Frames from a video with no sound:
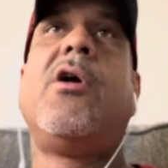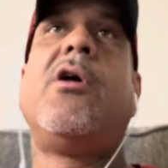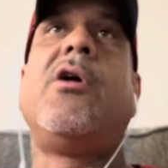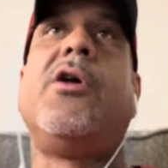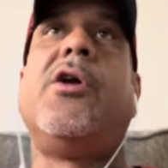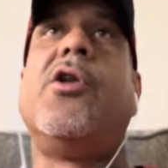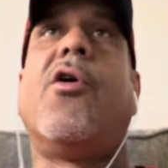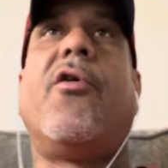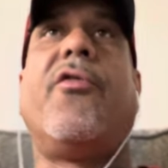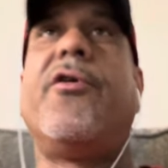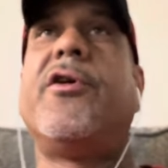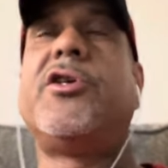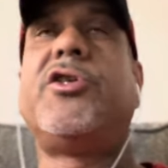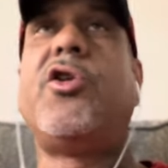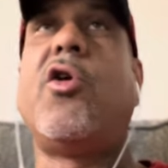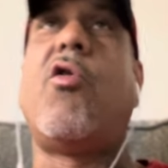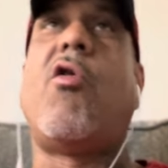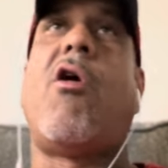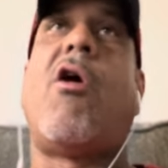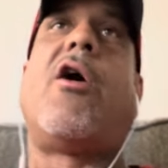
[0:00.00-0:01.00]
You know, there's
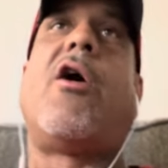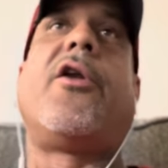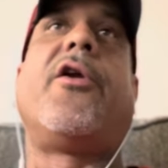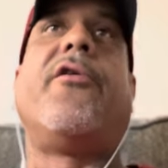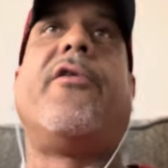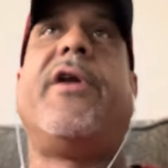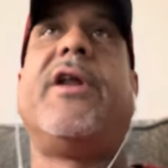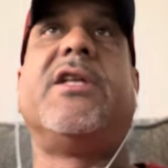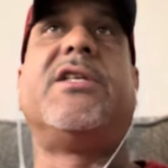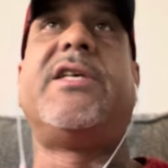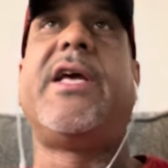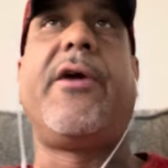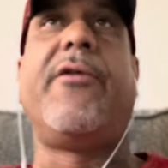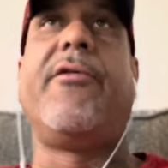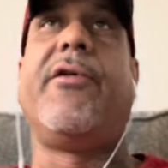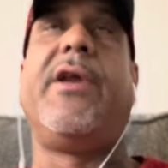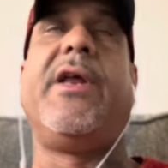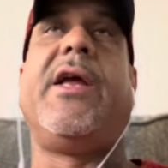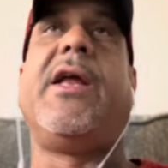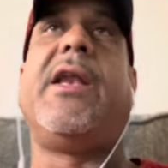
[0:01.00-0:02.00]
no honor and
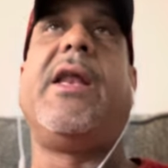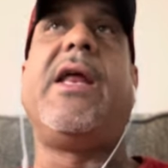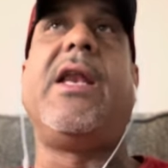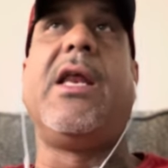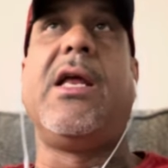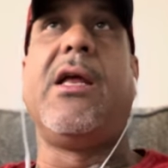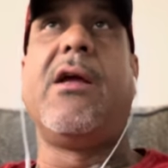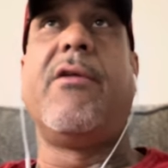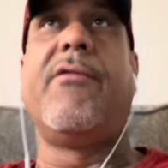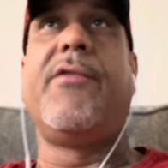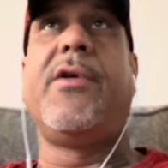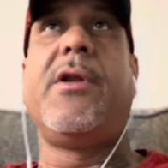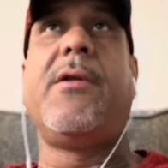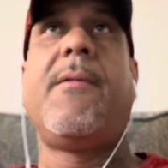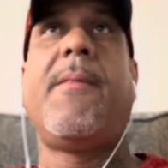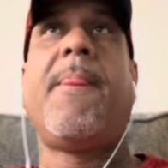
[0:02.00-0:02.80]
integrity in any of it.